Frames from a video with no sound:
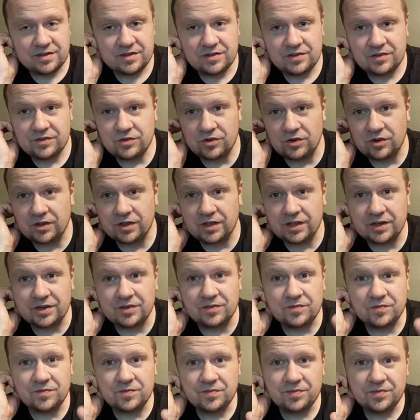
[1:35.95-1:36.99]
drunken
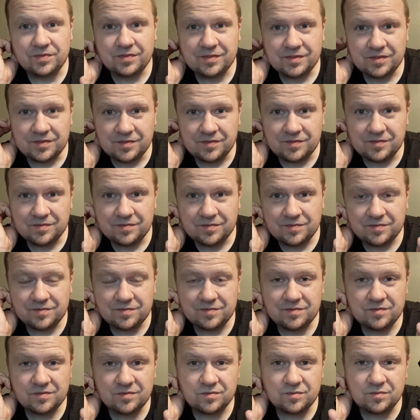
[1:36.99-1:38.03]

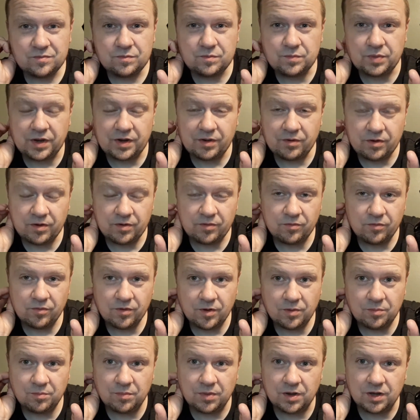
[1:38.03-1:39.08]
pirate
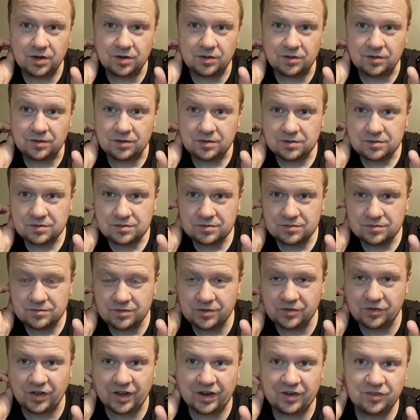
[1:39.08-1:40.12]
rum bottle,
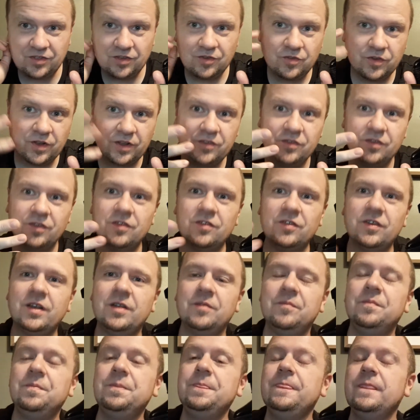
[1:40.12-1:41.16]
which actually fixed the scent.
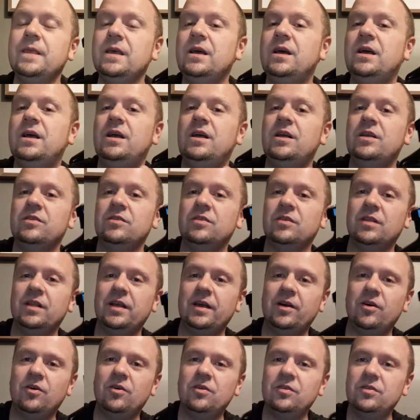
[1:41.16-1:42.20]
So like
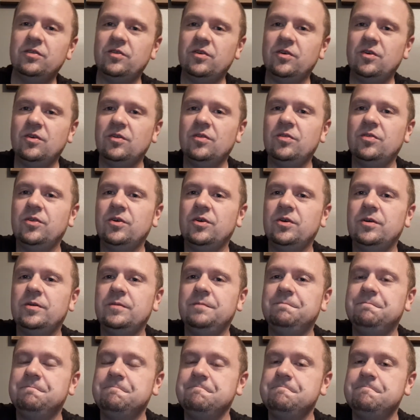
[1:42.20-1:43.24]
all the
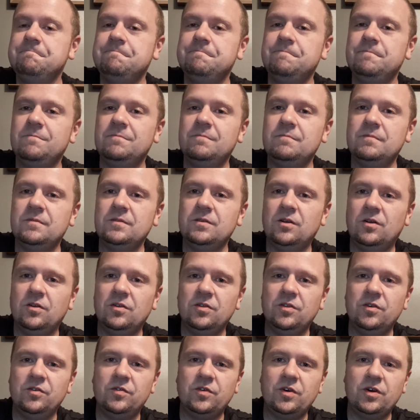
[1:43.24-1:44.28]

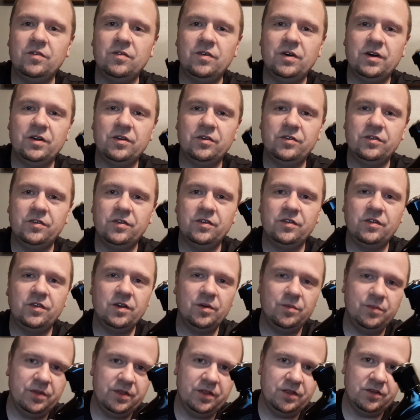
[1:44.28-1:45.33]
Varvatoses
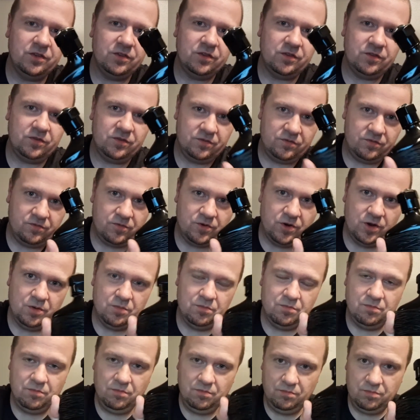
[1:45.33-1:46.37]
come in this
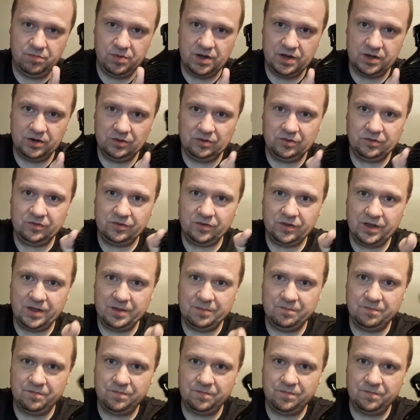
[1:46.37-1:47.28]
rum bottle type